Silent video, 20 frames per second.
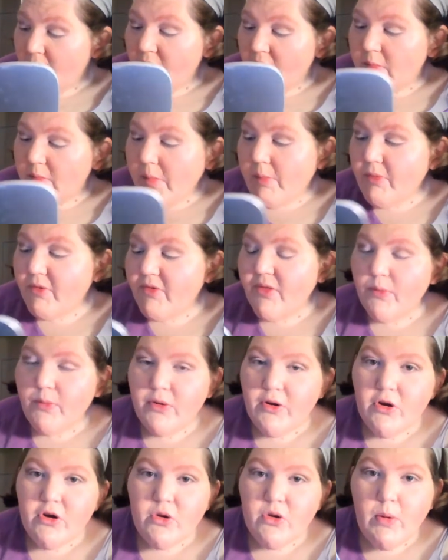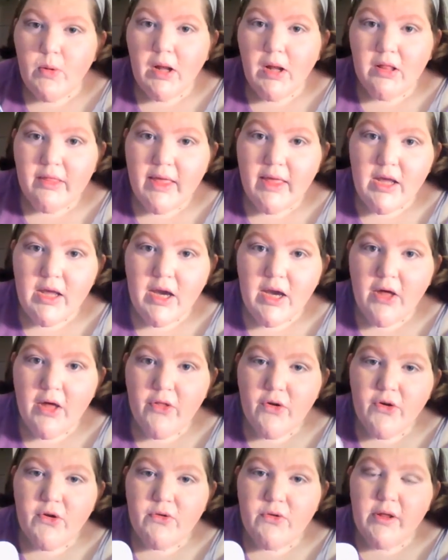Remember that when you're doing a light
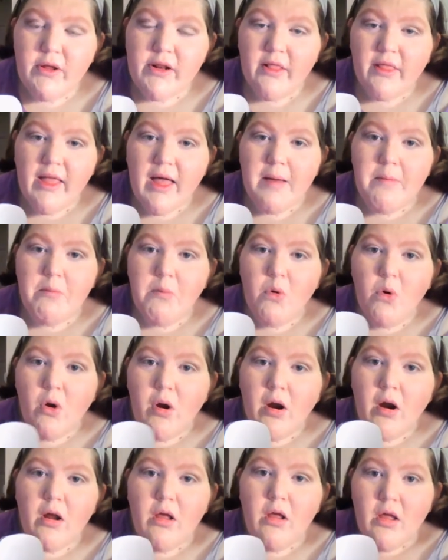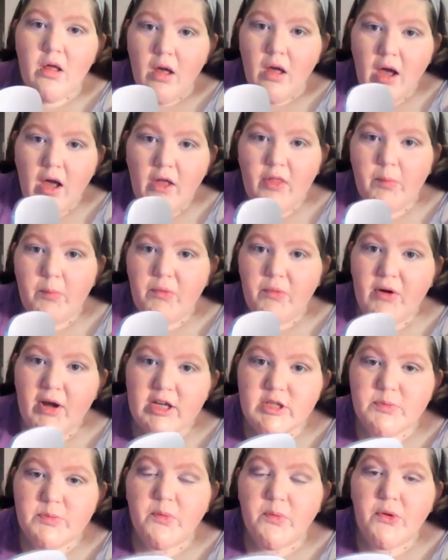color, you need a lot more on the
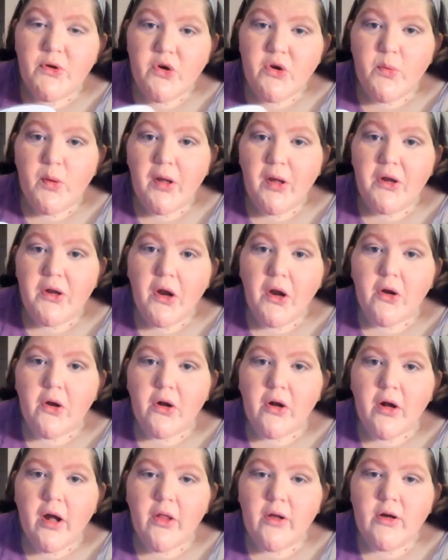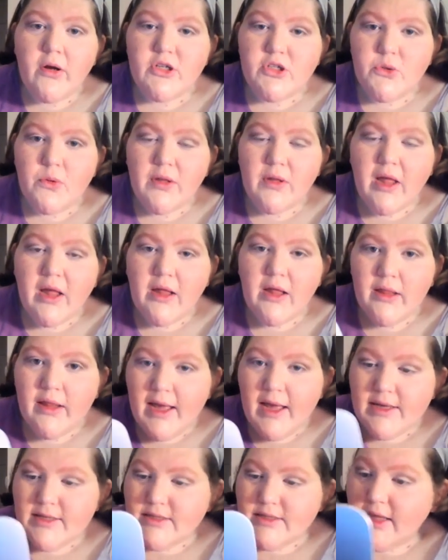brush, but when you're doing a darker color, do a lot
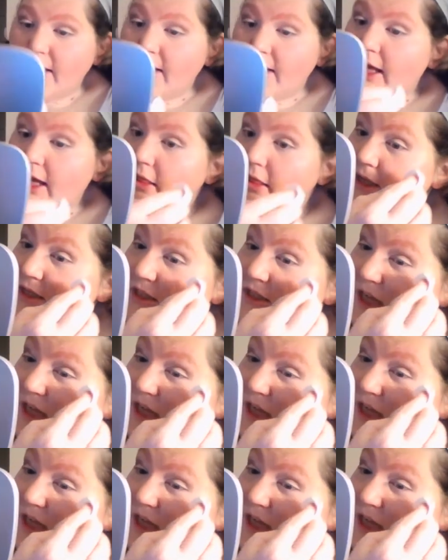less, like less